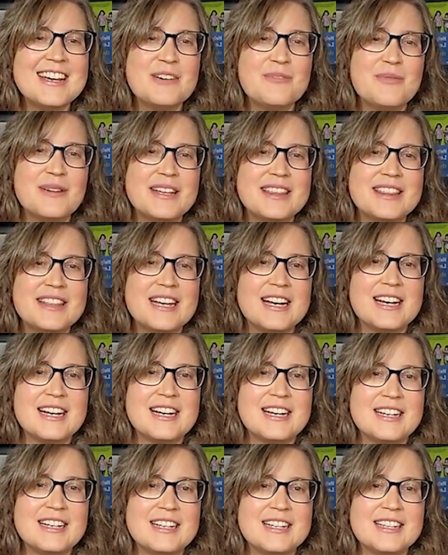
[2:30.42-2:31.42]
with
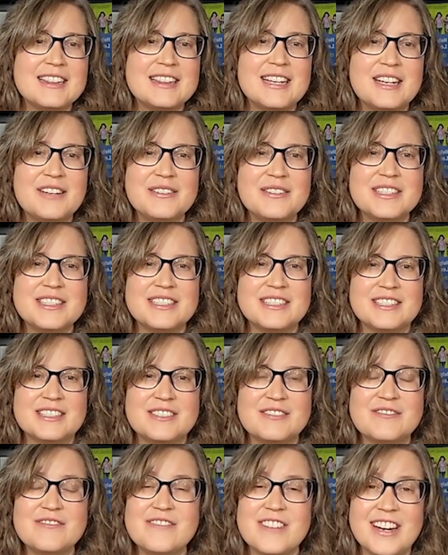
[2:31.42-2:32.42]
language
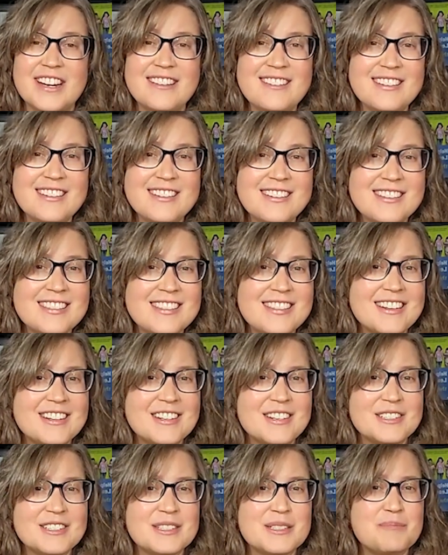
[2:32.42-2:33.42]
that's fun.
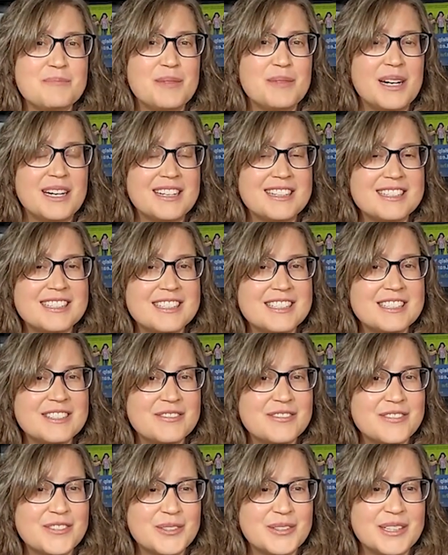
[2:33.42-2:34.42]
There's
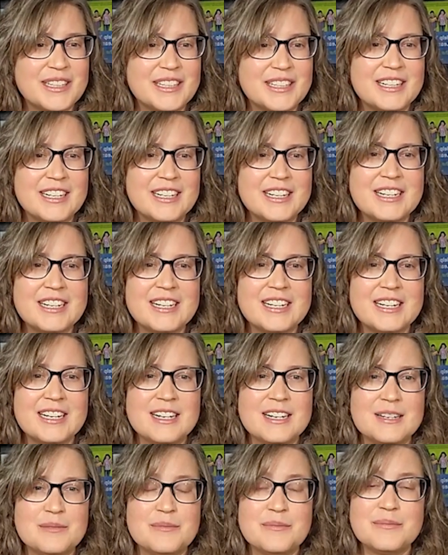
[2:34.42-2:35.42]
boxes for
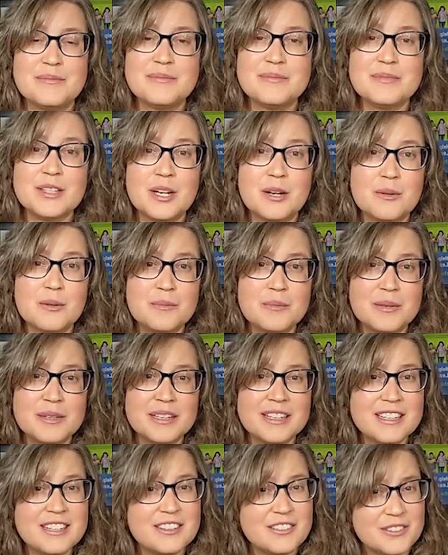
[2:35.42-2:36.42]

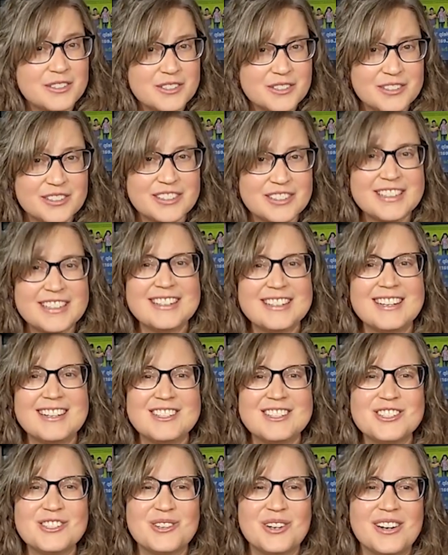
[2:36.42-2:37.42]
notebooking or journaling
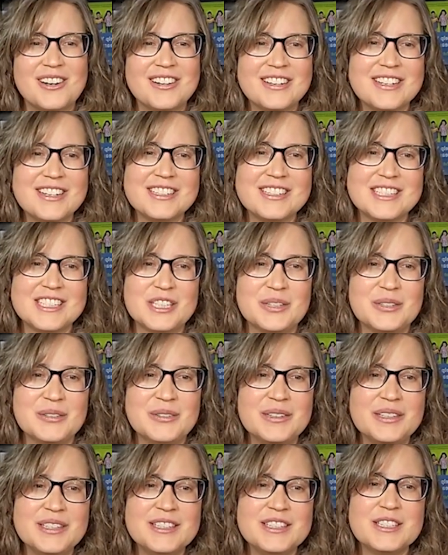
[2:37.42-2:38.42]
and drawing
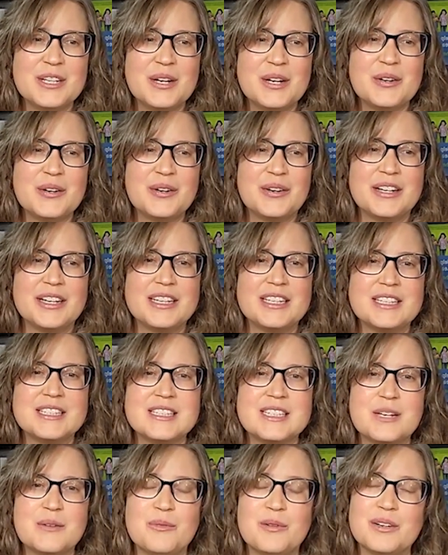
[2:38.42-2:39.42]
too, so your
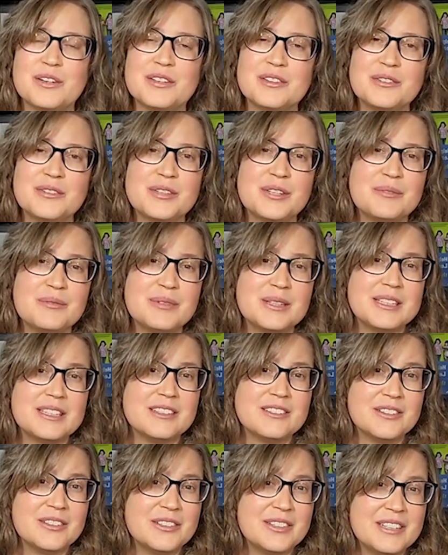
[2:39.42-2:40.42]
kids can work through what
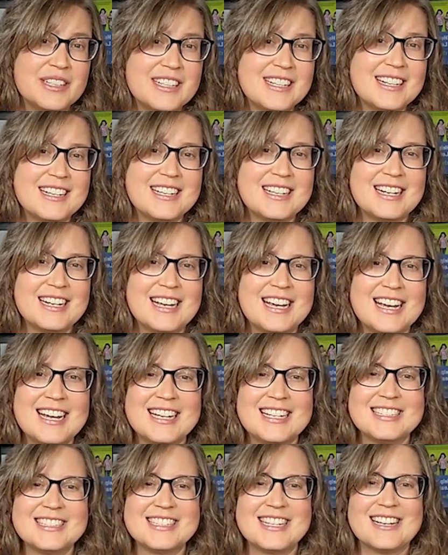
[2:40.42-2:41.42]
they're learning in a
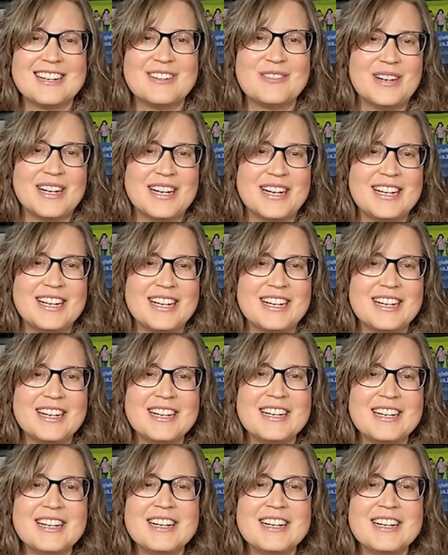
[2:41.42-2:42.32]
hands-on way.